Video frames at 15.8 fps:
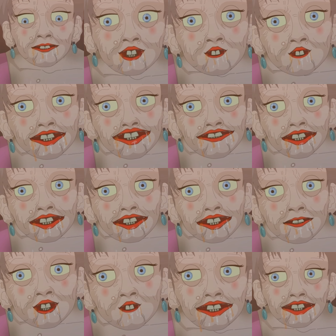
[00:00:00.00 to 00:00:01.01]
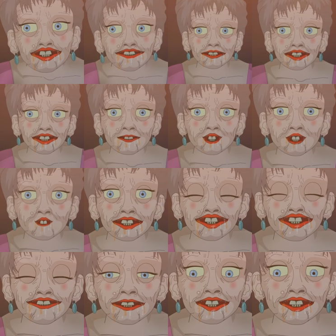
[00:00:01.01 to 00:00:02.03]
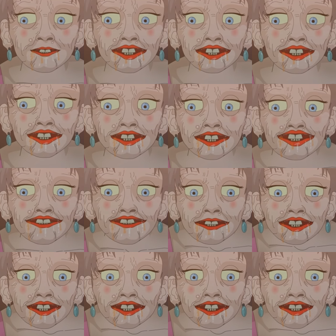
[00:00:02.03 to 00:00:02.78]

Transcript: "Wow, this is so tasty.